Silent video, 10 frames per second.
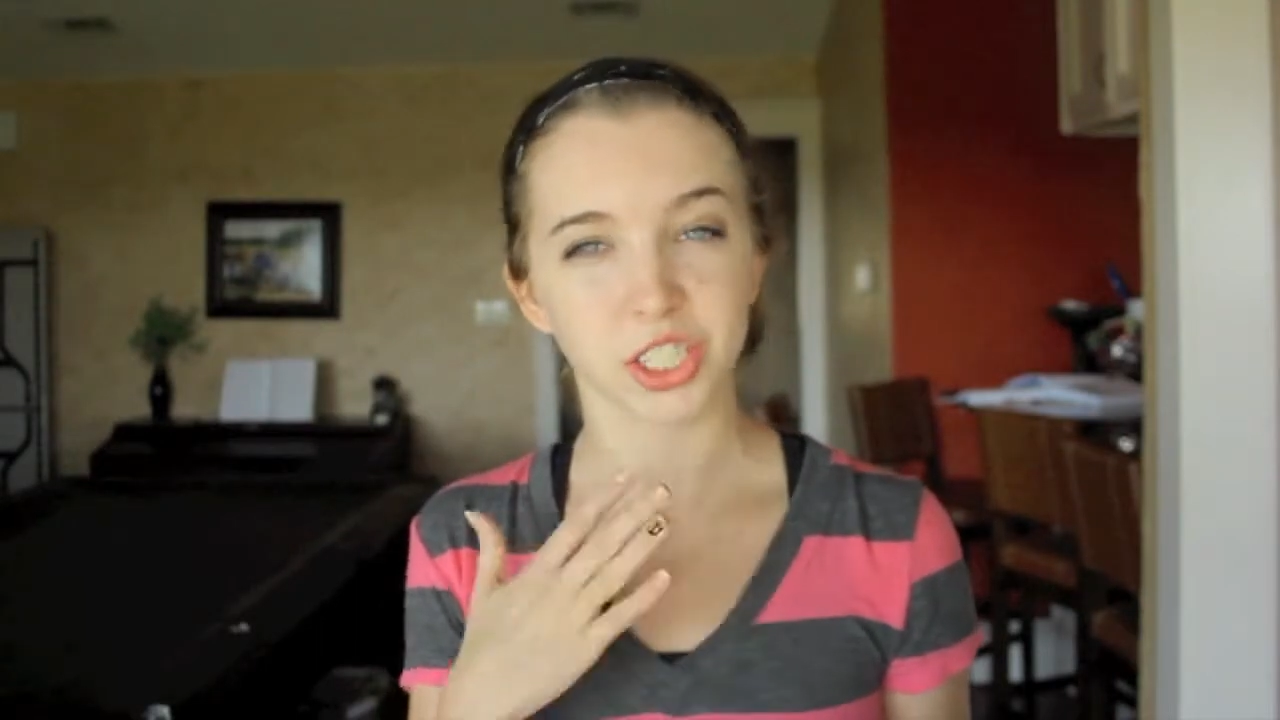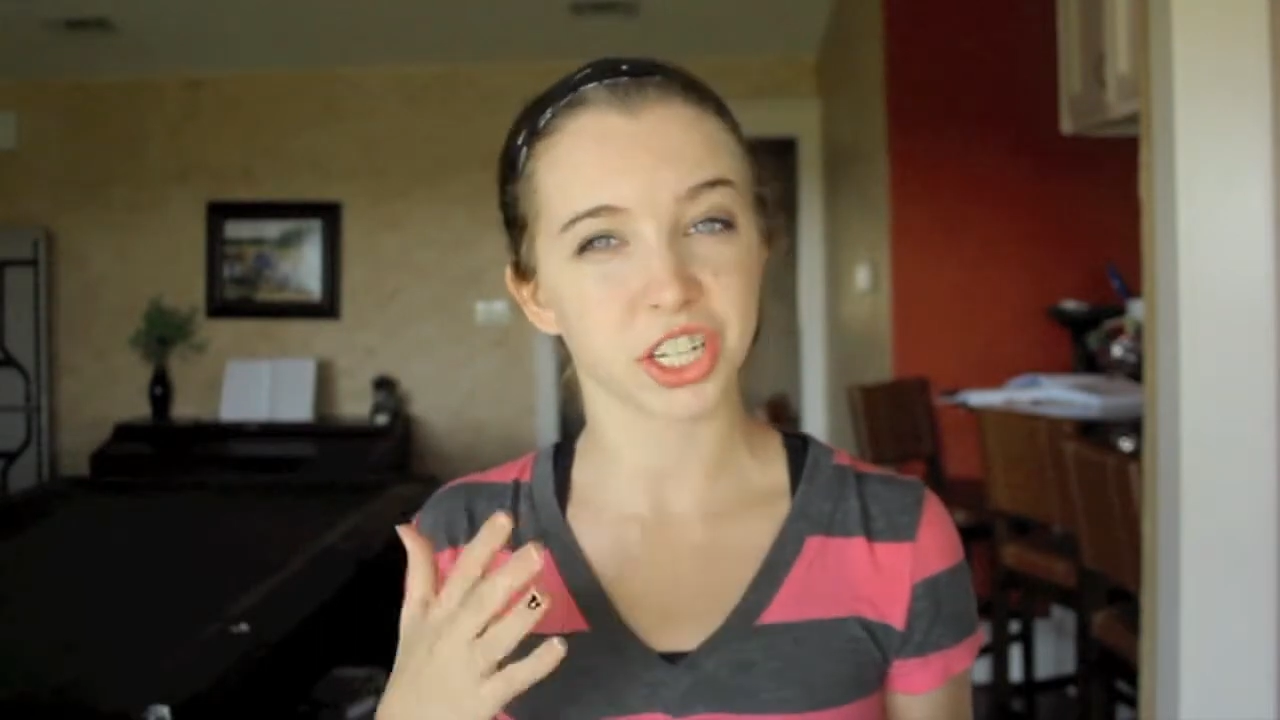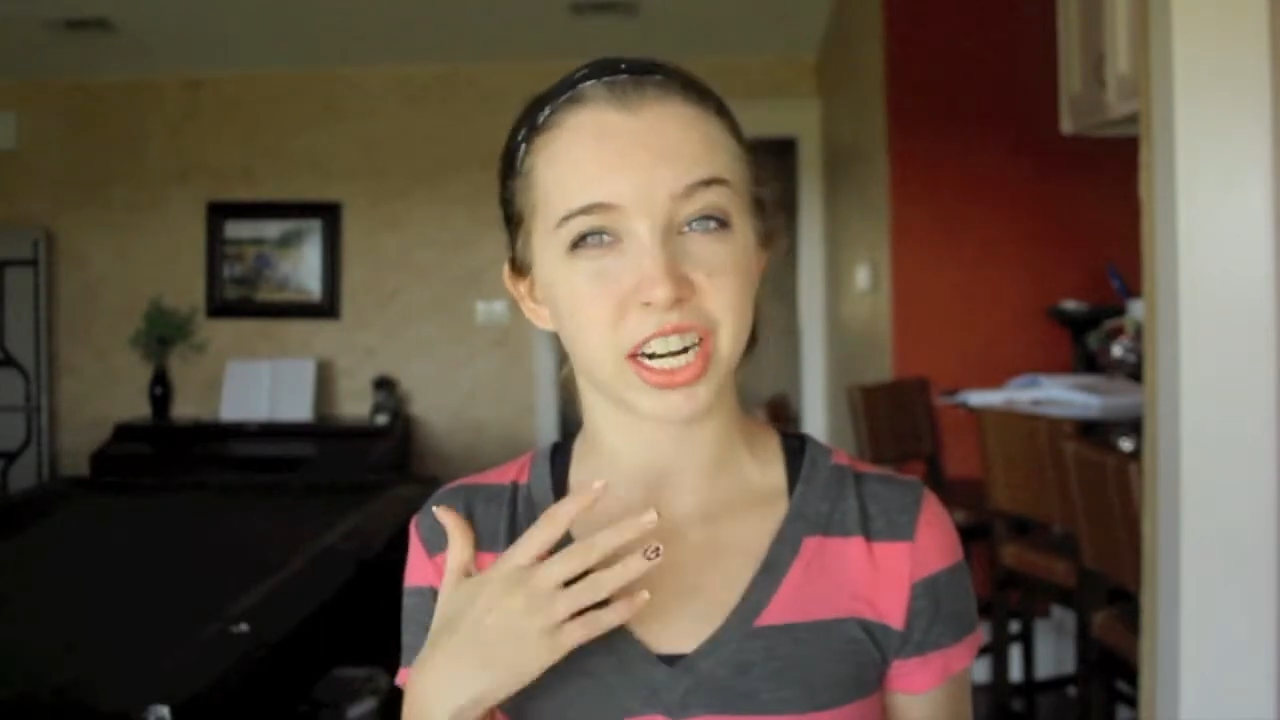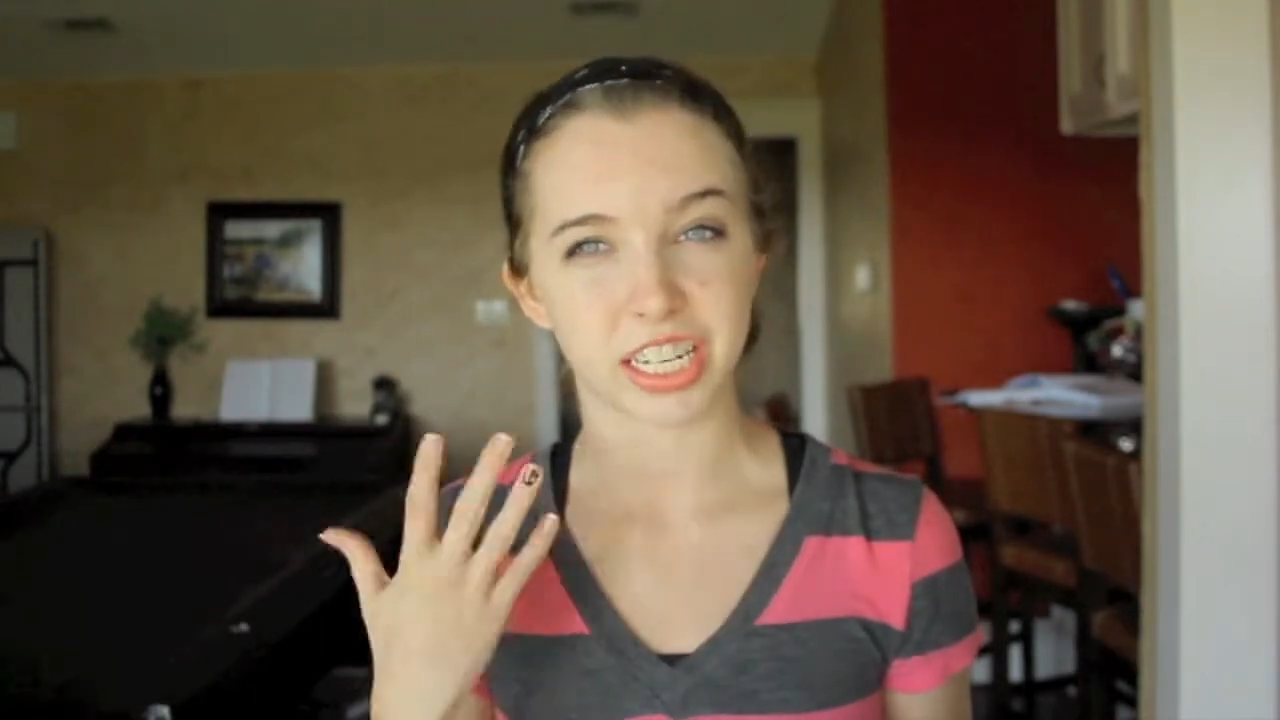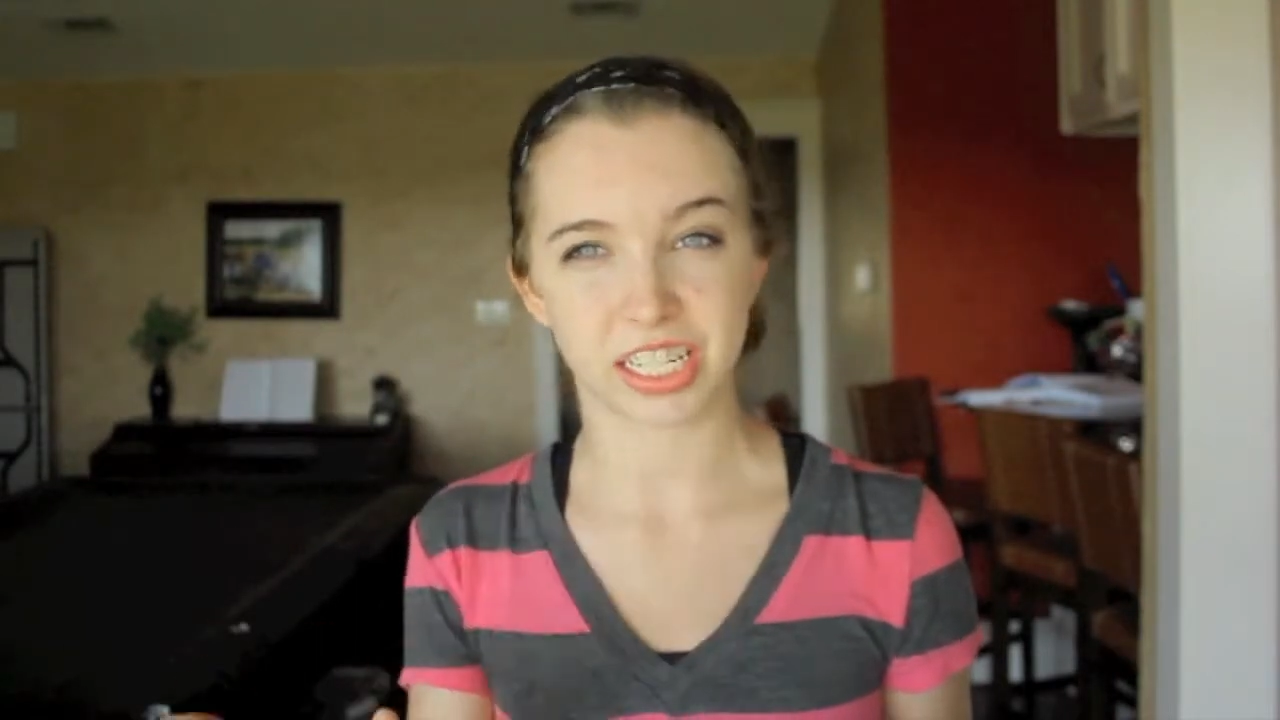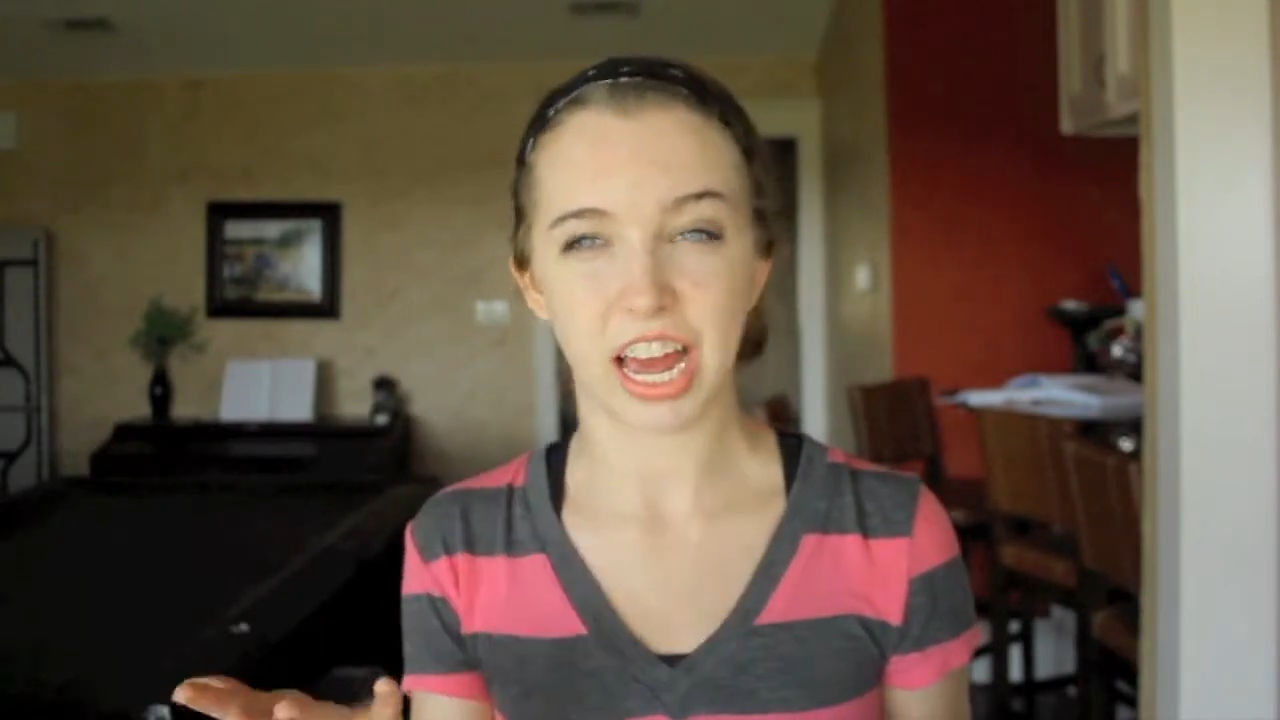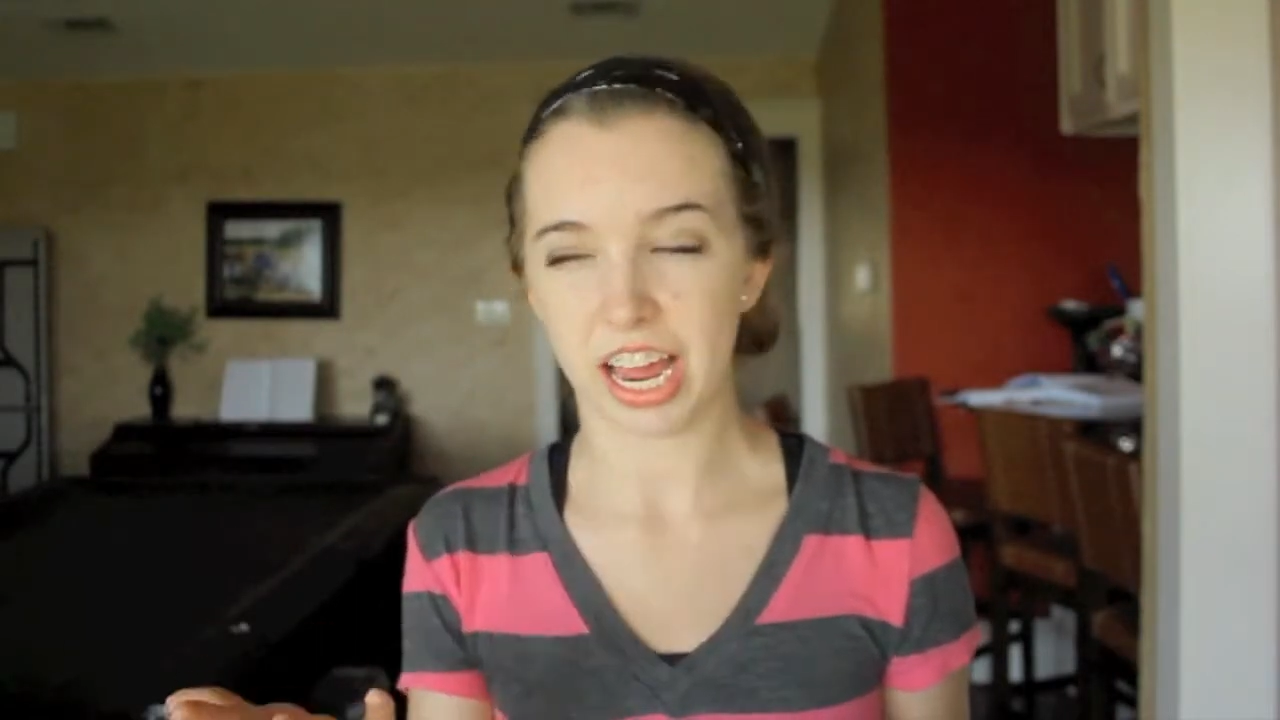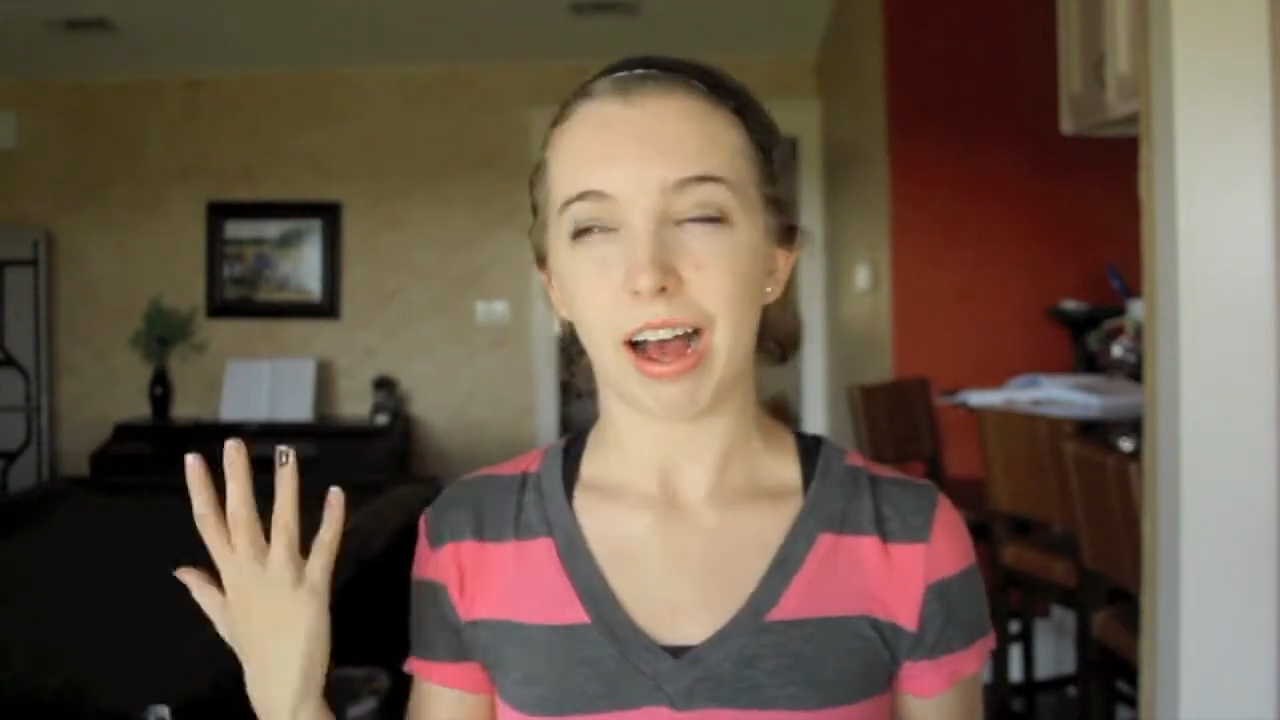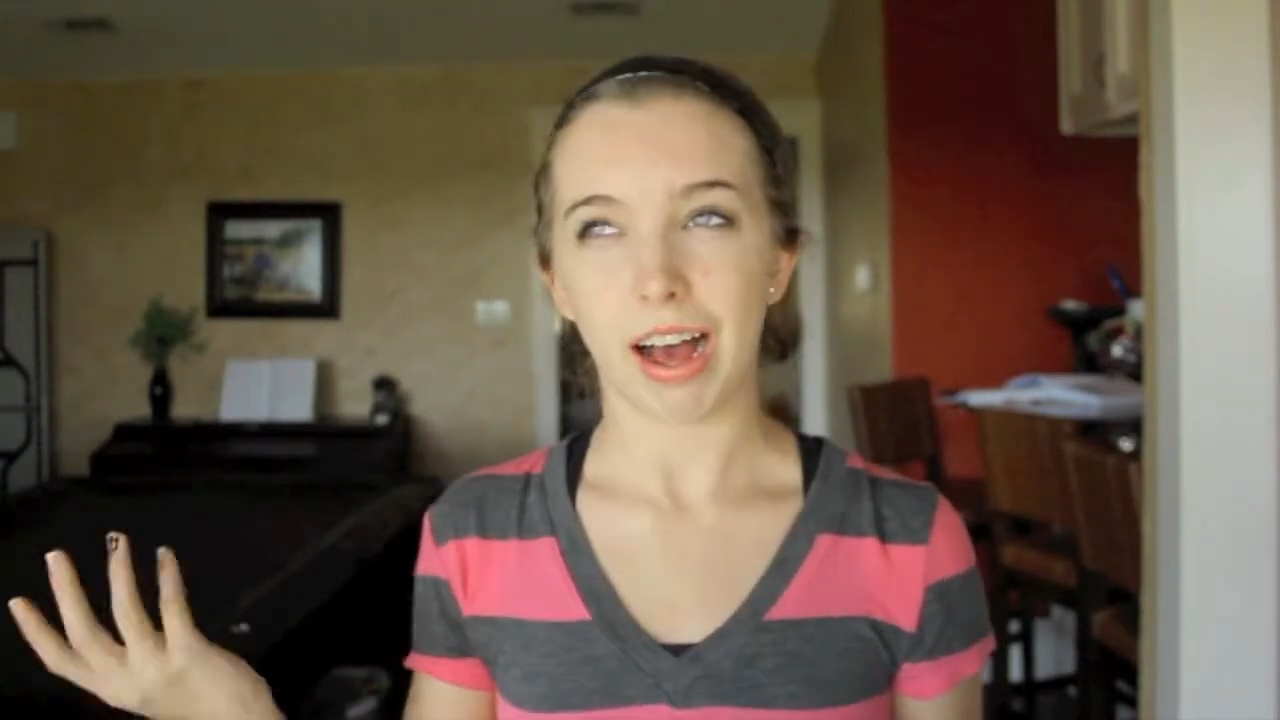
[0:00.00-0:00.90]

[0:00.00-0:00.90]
you're gonna say.